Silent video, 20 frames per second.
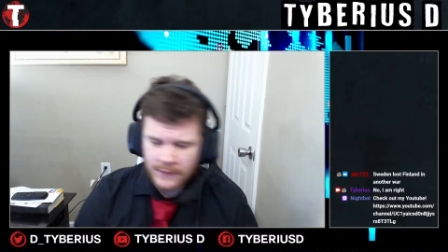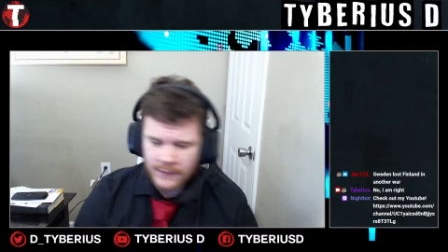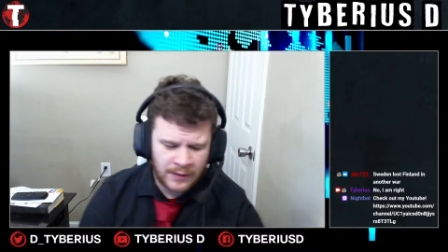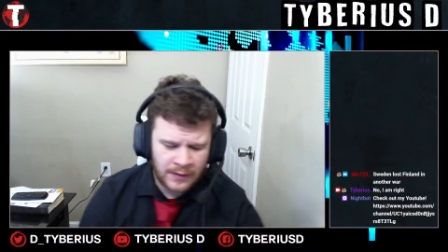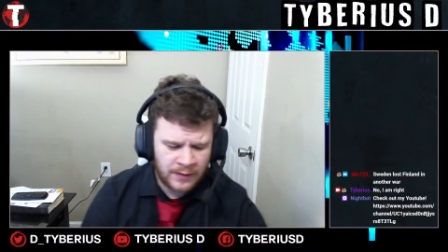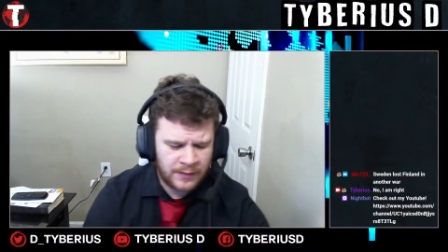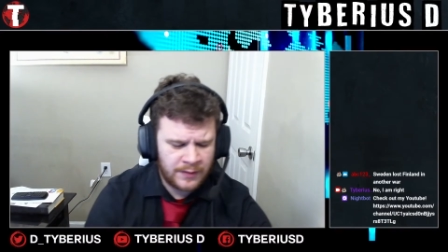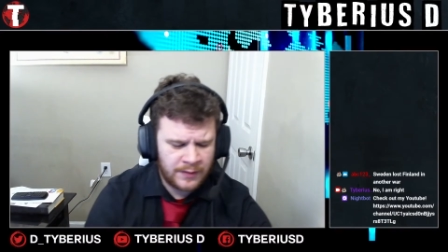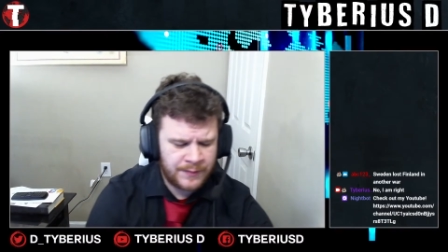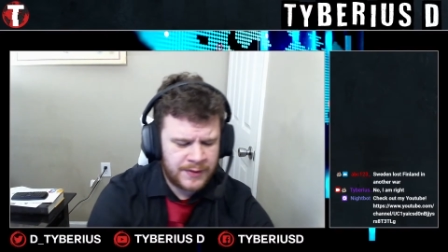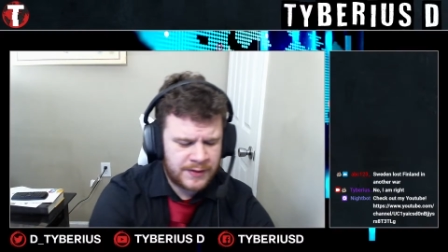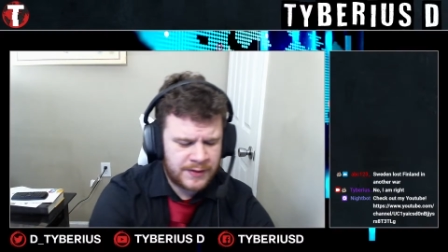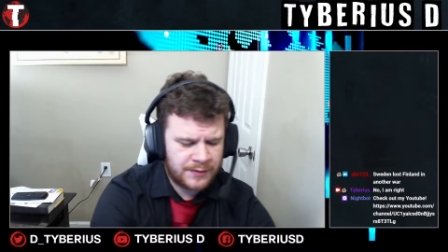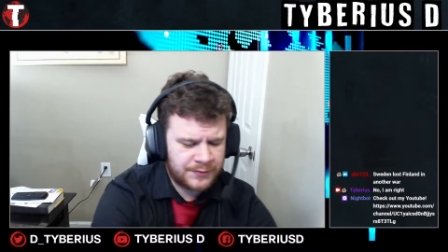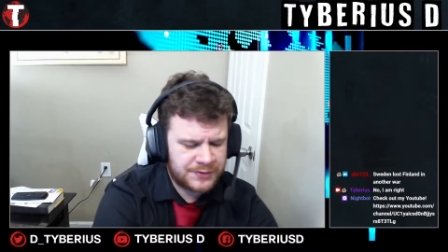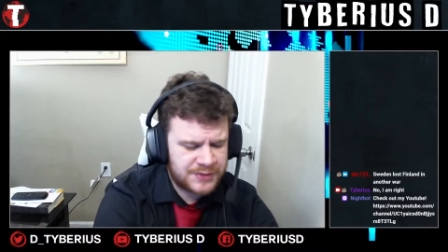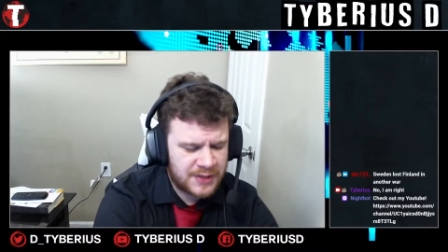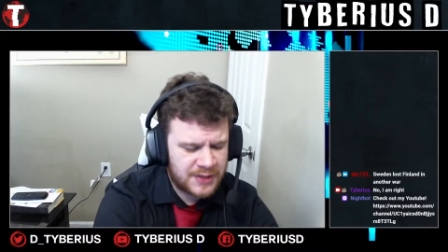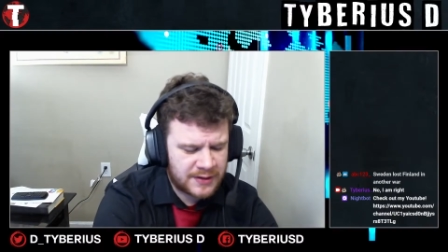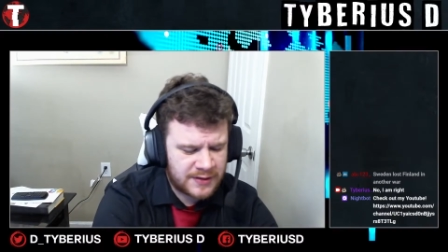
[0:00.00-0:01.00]
Let me
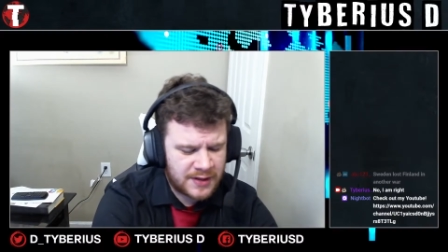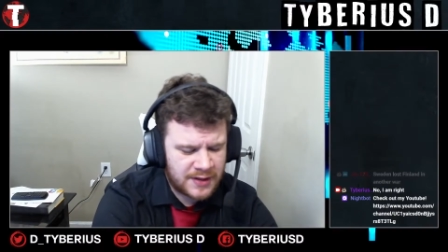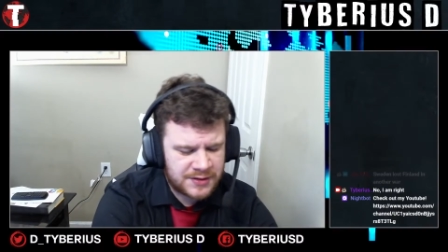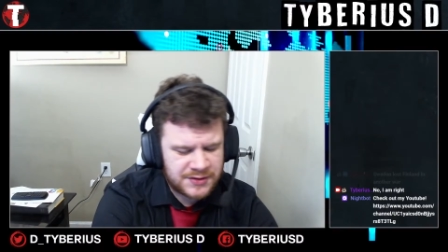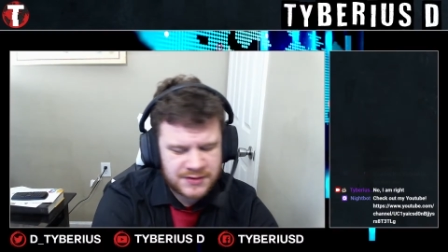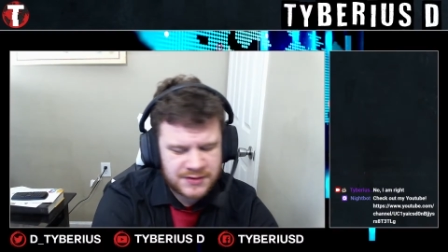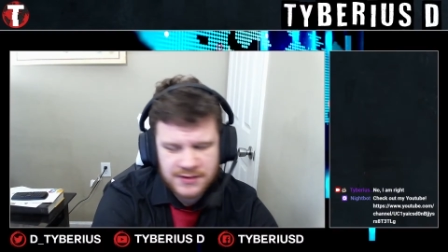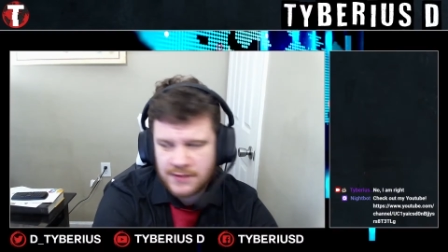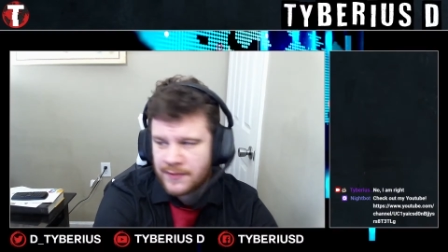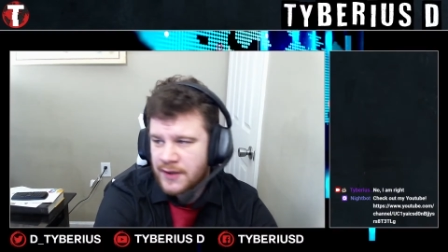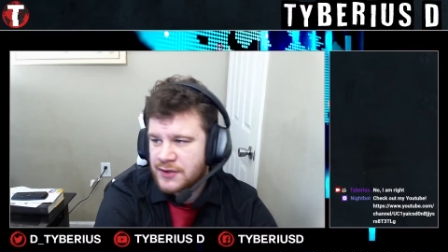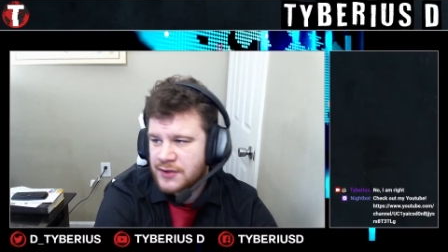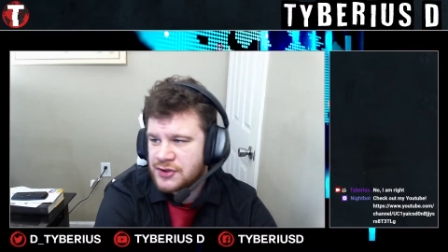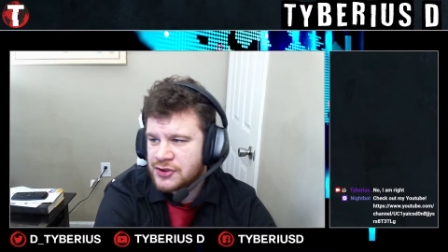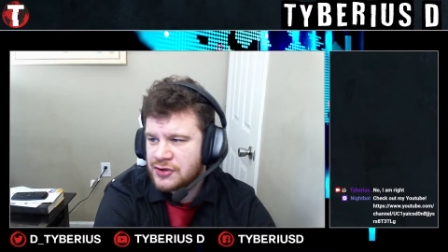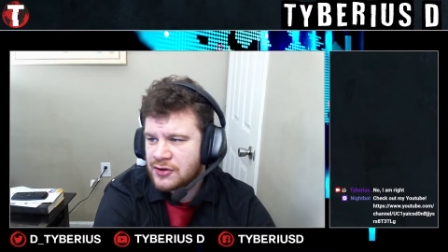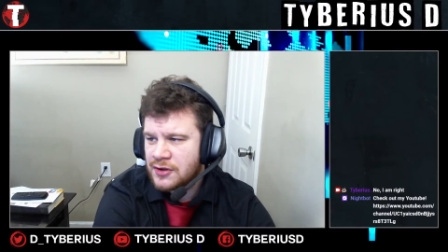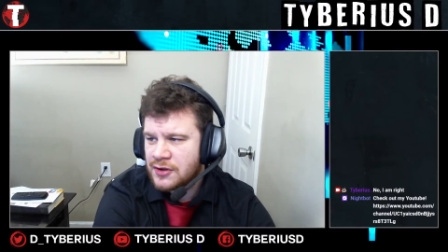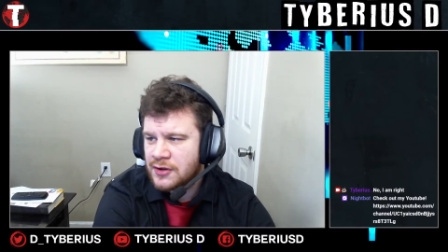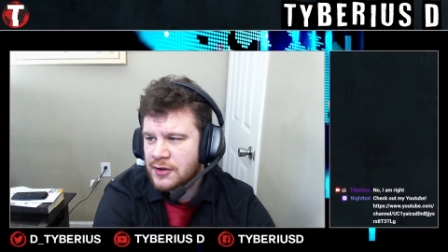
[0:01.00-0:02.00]
double check that just to make
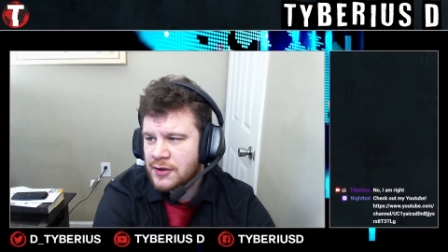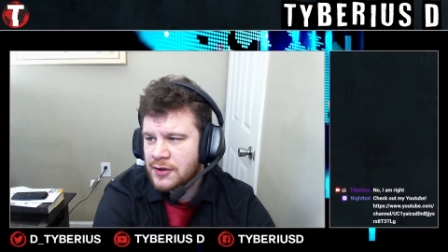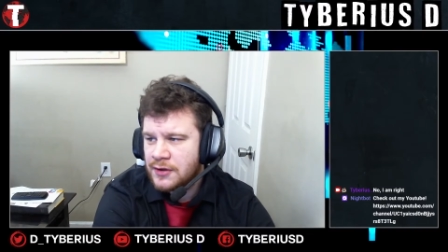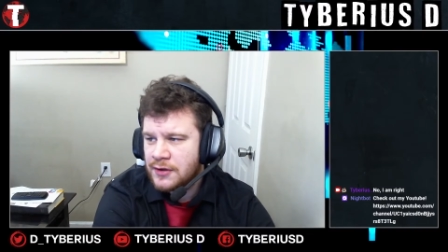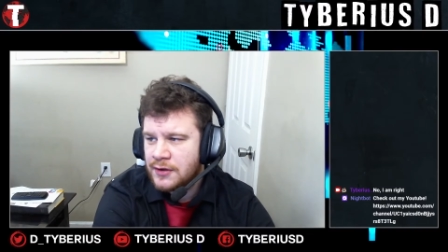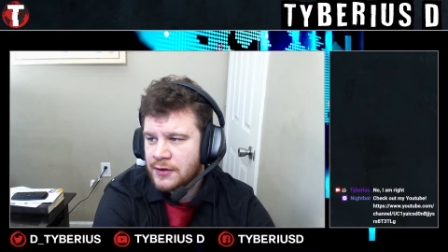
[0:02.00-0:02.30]
sure.